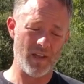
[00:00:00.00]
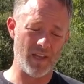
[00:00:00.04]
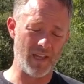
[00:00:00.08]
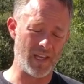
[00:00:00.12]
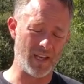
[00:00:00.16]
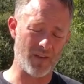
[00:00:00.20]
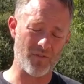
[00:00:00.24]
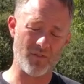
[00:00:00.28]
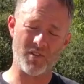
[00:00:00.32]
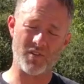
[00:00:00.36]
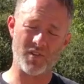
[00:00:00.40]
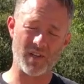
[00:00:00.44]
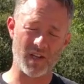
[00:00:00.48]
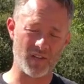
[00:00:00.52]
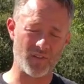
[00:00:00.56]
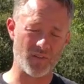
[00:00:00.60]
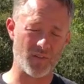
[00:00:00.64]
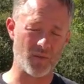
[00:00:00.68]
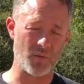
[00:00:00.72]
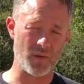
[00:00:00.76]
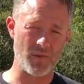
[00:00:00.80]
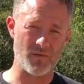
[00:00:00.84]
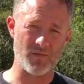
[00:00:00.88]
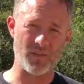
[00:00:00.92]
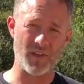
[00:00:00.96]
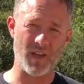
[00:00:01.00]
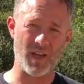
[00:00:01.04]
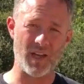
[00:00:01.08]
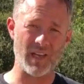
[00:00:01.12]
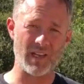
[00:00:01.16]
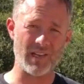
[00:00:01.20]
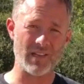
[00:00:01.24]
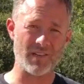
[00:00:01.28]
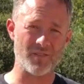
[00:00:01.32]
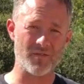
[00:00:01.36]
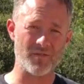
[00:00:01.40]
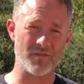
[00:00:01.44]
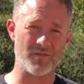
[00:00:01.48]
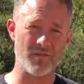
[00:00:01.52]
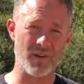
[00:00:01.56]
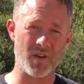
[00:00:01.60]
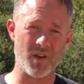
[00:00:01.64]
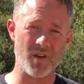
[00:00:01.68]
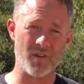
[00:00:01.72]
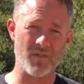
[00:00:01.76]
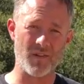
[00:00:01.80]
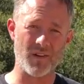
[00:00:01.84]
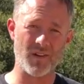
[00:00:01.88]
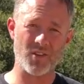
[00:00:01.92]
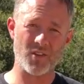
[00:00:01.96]
In every test that we've done,
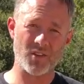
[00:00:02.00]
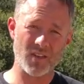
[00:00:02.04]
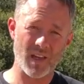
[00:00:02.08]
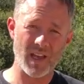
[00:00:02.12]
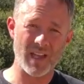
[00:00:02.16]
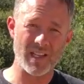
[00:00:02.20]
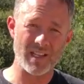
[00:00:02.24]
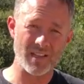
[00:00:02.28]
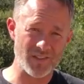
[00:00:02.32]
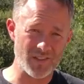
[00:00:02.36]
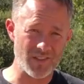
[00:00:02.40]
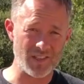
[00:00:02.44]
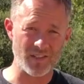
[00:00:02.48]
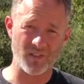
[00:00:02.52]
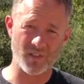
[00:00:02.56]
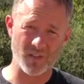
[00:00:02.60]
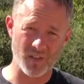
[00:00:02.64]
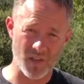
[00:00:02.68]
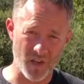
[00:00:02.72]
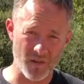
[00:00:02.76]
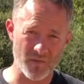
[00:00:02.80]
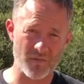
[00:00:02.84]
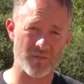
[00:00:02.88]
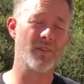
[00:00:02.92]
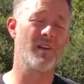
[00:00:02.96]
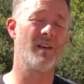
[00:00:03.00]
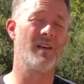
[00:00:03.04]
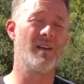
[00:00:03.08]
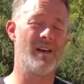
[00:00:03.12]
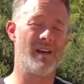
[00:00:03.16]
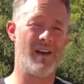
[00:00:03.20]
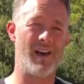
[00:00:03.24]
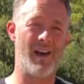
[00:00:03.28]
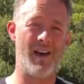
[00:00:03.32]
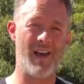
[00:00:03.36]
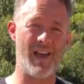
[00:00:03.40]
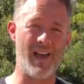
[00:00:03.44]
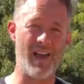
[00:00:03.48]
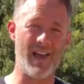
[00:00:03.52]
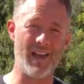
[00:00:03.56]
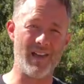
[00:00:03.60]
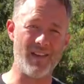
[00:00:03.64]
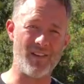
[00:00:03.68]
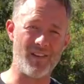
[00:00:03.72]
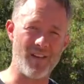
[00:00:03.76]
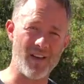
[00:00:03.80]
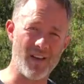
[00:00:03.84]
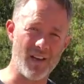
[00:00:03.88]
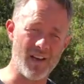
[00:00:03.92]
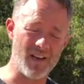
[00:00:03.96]
very, very sciencey stuff, and
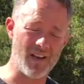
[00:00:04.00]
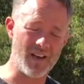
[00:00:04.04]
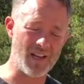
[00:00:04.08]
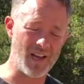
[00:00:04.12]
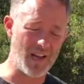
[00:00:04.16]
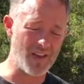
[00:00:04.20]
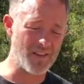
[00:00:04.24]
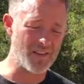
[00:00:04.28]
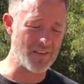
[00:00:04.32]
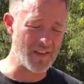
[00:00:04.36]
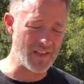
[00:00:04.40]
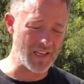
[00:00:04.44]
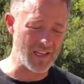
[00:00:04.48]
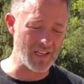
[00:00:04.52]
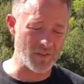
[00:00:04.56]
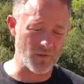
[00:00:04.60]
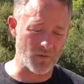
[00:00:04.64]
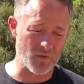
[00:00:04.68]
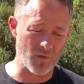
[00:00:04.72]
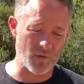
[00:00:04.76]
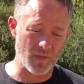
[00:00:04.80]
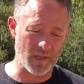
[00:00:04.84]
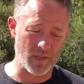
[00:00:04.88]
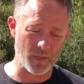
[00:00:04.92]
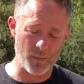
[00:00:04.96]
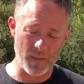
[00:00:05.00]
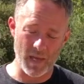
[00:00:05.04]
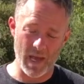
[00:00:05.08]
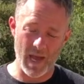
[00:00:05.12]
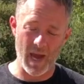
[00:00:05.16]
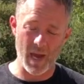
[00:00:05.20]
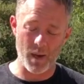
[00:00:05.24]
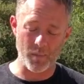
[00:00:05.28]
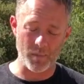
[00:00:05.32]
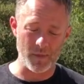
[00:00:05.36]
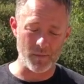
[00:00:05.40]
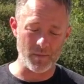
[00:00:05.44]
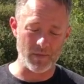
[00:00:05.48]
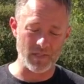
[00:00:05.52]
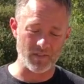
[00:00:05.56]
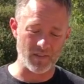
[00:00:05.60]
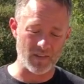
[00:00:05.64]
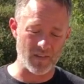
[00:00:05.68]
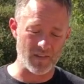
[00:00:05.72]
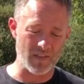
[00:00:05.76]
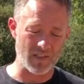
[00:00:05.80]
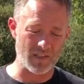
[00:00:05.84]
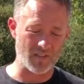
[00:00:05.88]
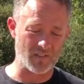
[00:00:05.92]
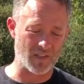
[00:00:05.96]
I think you're really going to be happy because
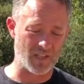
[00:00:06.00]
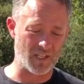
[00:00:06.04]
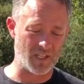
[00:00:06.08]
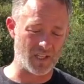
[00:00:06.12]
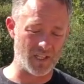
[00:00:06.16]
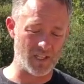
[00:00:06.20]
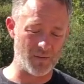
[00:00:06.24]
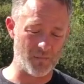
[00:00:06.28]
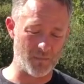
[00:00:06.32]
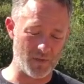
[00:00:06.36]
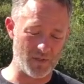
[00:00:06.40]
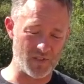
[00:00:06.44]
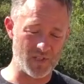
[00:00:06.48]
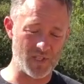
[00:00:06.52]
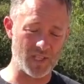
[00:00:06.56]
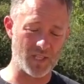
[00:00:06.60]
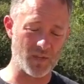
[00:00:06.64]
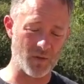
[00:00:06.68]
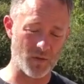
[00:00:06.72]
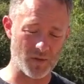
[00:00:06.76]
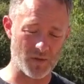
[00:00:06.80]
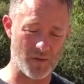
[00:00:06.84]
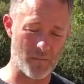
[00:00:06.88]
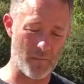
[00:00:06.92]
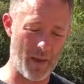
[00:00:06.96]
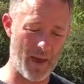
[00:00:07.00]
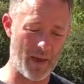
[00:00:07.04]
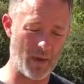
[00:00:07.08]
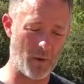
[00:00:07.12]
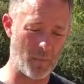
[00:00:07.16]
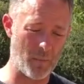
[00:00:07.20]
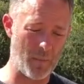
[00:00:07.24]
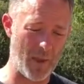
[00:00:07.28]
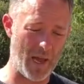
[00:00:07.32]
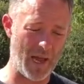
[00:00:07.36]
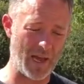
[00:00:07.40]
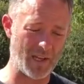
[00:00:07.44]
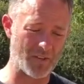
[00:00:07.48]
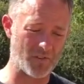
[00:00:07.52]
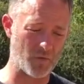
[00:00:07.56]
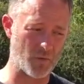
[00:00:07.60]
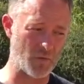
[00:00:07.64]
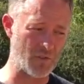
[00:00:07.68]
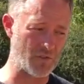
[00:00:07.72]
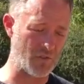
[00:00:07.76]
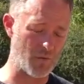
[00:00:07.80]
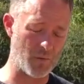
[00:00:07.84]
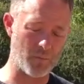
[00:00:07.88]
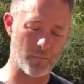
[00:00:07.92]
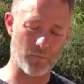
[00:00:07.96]
I think it's going to, in particular at the Battlepacks,
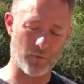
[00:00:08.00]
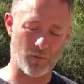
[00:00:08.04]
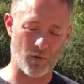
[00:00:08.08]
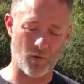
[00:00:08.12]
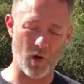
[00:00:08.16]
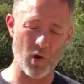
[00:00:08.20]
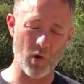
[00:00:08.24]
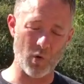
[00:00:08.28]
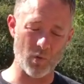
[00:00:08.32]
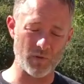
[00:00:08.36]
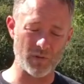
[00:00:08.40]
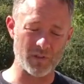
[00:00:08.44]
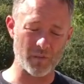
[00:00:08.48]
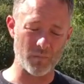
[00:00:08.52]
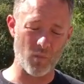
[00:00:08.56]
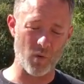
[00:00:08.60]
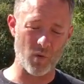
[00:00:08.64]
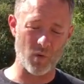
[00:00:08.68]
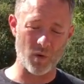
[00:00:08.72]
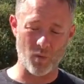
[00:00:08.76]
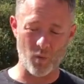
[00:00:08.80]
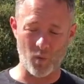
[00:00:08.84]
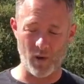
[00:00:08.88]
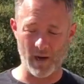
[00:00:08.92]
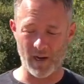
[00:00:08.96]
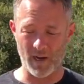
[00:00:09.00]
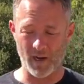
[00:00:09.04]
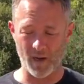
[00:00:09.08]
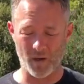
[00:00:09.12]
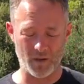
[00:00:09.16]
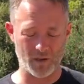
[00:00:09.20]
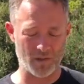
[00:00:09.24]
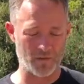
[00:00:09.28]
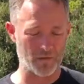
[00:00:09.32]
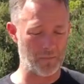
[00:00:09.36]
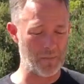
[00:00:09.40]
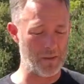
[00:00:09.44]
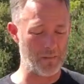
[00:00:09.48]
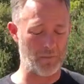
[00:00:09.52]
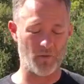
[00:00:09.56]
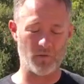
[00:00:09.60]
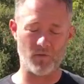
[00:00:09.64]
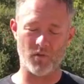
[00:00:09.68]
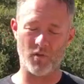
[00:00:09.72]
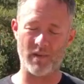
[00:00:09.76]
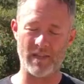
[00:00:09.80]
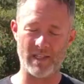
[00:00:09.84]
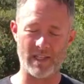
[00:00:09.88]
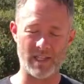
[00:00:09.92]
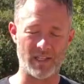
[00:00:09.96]
which are prone to more wear because people
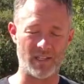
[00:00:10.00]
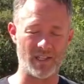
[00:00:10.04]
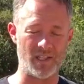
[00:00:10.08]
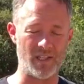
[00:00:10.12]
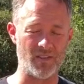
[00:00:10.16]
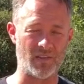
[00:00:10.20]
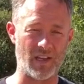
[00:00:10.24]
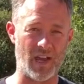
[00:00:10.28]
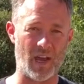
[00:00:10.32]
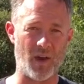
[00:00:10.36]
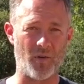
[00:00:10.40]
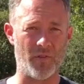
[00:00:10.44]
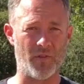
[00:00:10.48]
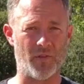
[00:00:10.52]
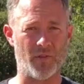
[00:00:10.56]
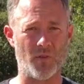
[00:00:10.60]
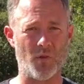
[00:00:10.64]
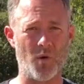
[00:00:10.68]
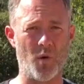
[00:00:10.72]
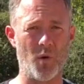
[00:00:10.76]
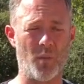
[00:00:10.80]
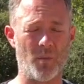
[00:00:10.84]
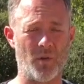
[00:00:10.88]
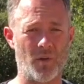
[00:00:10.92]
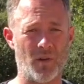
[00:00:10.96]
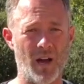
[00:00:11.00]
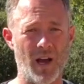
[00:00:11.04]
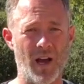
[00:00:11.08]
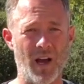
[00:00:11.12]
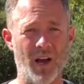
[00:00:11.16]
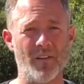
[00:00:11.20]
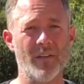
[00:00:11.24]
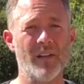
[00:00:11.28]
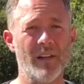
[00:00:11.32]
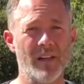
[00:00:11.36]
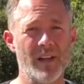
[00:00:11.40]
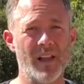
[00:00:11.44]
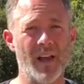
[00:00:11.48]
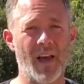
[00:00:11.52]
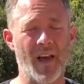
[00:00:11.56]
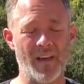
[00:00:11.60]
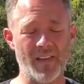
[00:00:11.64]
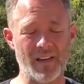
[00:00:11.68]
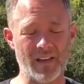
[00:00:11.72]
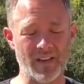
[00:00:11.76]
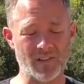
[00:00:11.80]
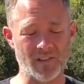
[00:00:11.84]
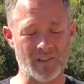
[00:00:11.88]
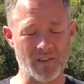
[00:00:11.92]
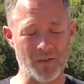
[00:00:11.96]
really get these out and throw them around, I
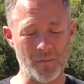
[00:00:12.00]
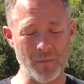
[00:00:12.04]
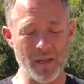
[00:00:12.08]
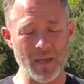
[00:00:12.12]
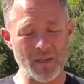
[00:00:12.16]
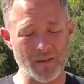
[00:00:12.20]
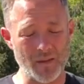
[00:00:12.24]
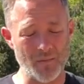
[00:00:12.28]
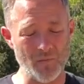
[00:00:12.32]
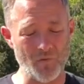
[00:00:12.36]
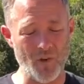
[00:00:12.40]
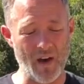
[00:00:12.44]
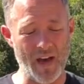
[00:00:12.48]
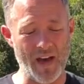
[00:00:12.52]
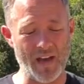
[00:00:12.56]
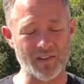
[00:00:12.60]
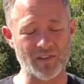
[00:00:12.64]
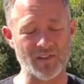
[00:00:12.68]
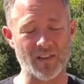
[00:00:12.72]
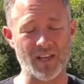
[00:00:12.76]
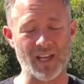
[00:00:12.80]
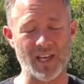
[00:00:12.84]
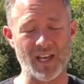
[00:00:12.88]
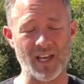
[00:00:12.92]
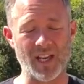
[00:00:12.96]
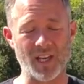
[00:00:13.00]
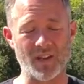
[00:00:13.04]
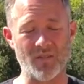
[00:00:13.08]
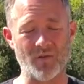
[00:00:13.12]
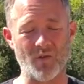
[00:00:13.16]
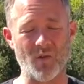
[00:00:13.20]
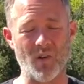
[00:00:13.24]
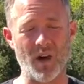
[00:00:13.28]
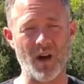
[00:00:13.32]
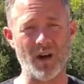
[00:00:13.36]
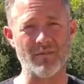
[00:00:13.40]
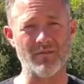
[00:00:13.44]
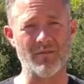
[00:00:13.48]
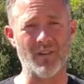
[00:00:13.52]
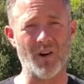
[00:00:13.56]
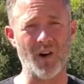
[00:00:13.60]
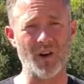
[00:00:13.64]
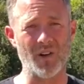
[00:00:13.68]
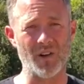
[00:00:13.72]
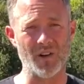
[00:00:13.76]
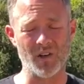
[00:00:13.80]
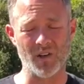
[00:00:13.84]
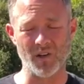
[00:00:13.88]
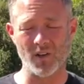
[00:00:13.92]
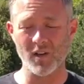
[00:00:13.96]
think it's going to make them last a heck of a lot
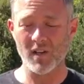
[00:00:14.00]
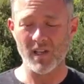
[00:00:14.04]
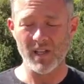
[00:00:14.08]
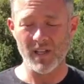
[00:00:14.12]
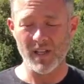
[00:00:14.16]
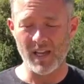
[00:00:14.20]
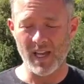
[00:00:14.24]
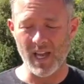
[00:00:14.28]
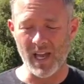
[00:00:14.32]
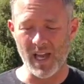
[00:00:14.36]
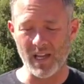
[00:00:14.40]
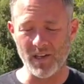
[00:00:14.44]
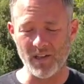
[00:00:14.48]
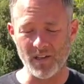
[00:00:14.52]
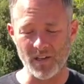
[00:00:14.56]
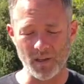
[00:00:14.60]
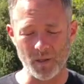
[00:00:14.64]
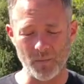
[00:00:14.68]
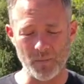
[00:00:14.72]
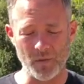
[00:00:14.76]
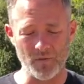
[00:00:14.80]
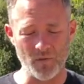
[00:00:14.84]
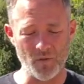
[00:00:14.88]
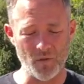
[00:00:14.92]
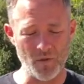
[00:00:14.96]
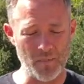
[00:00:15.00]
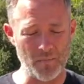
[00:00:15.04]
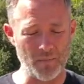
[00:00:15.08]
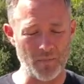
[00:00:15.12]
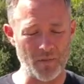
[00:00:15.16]
longer, and you're going to be really